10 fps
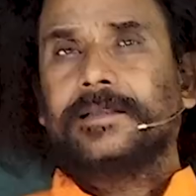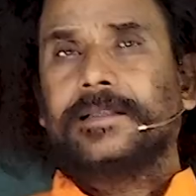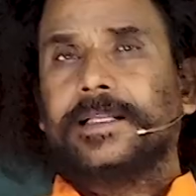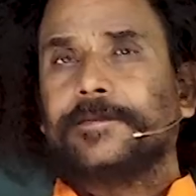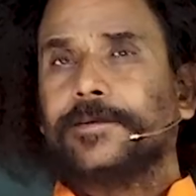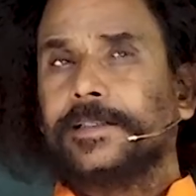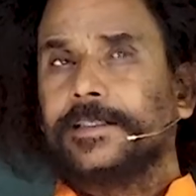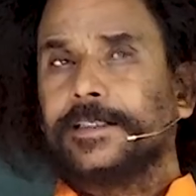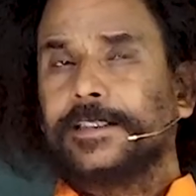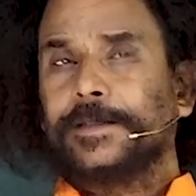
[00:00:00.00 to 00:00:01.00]
Therefore,
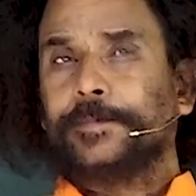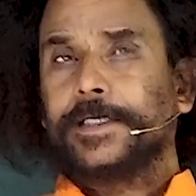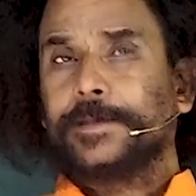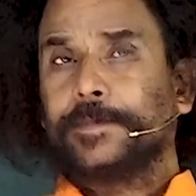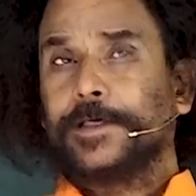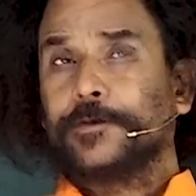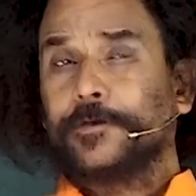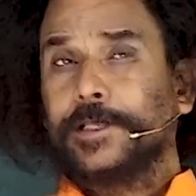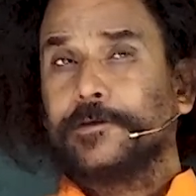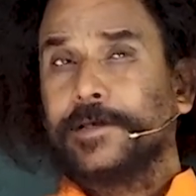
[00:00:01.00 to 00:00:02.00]
this is the best place
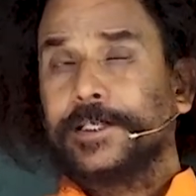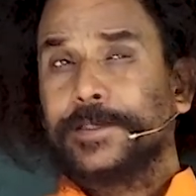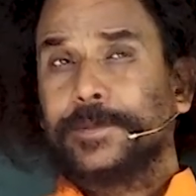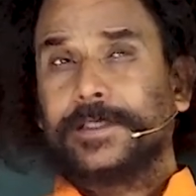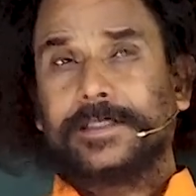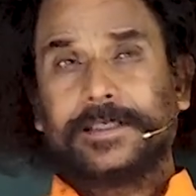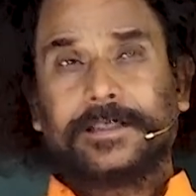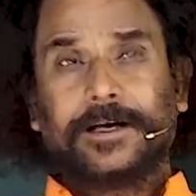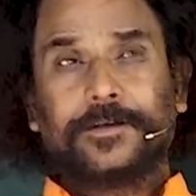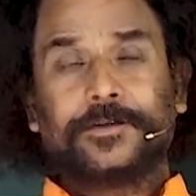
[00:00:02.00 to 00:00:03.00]
where you can
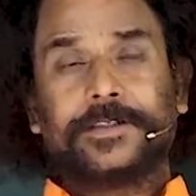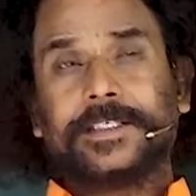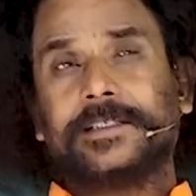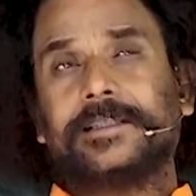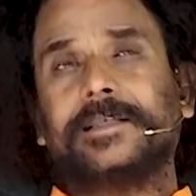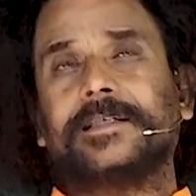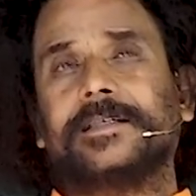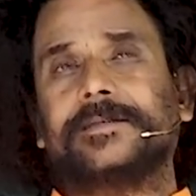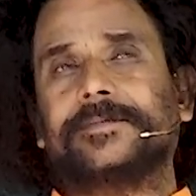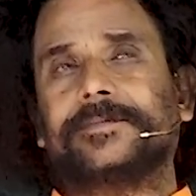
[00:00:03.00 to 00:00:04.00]
demonstrate how to change
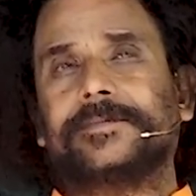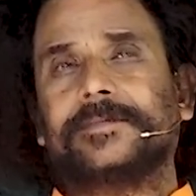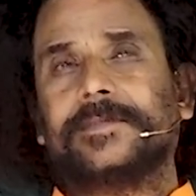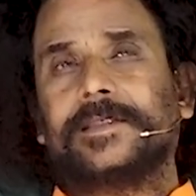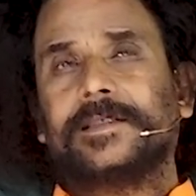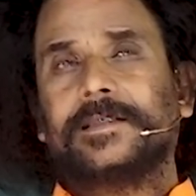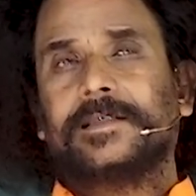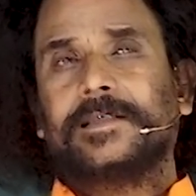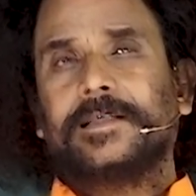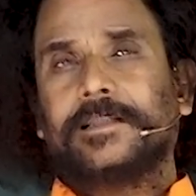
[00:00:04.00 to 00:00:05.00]
India.
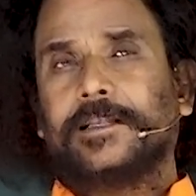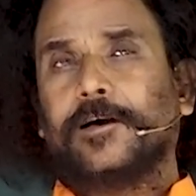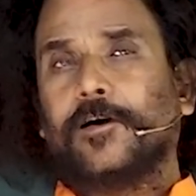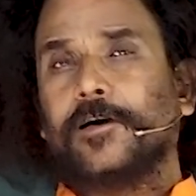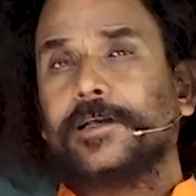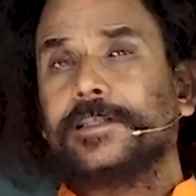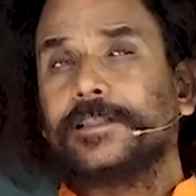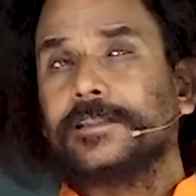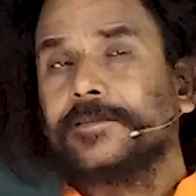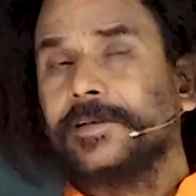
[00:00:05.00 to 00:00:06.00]
Then all
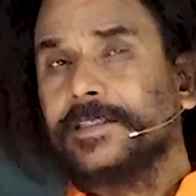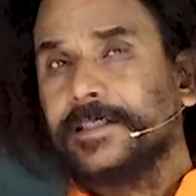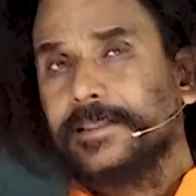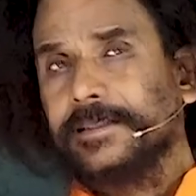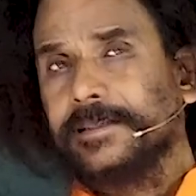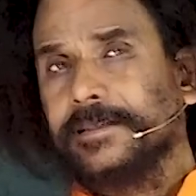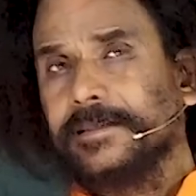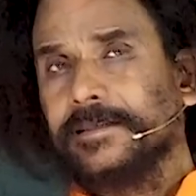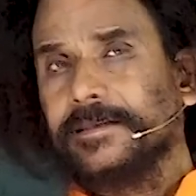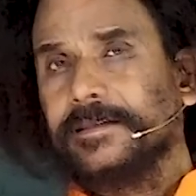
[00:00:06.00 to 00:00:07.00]
nations will change it.
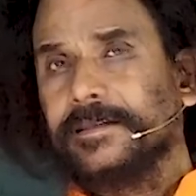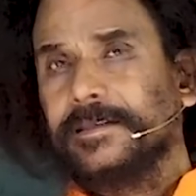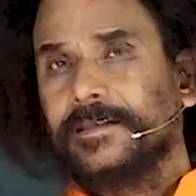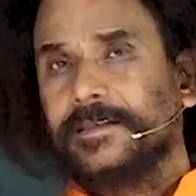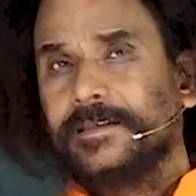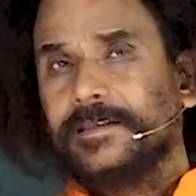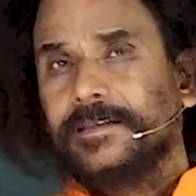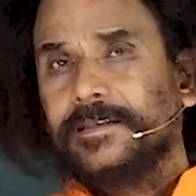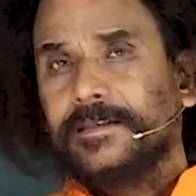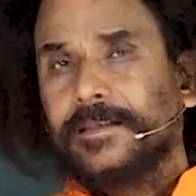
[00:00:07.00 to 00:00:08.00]

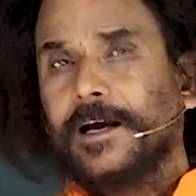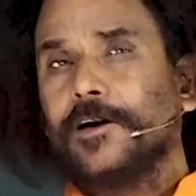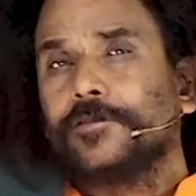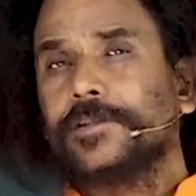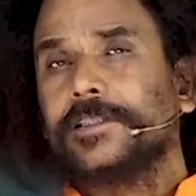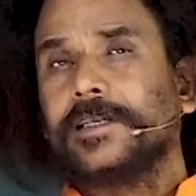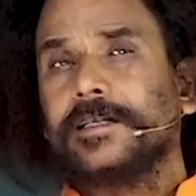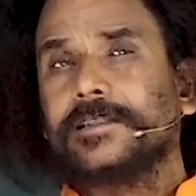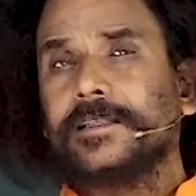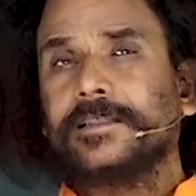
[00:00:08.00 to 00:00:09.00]
Now, how to
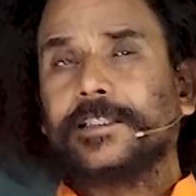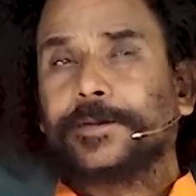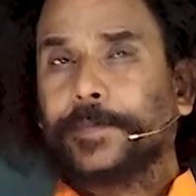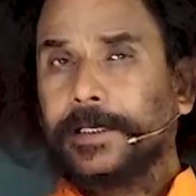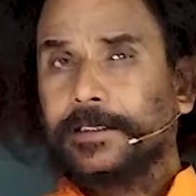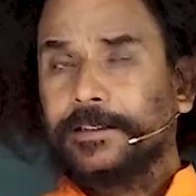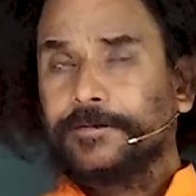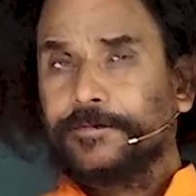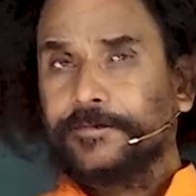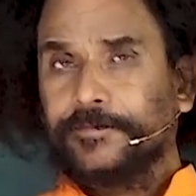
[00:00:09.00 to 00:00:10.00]
start change? Just
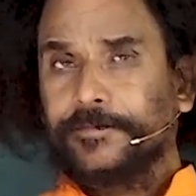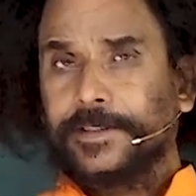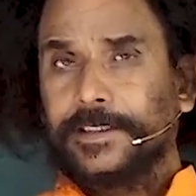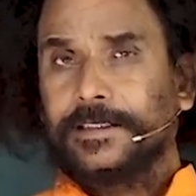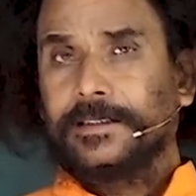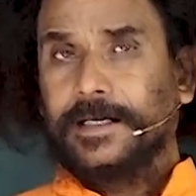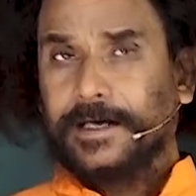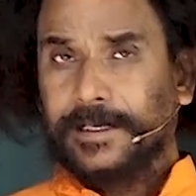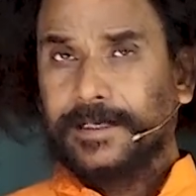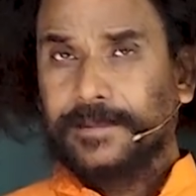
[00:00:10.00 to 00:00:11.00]
practice this
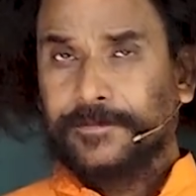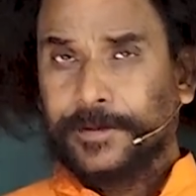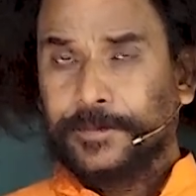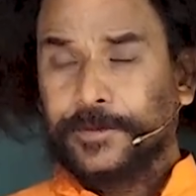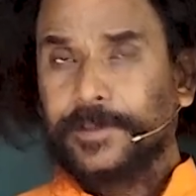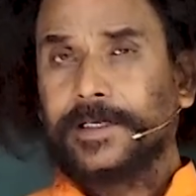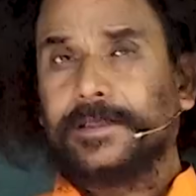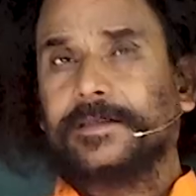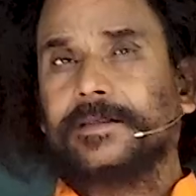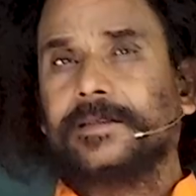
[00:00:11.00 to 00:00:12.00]
again from today.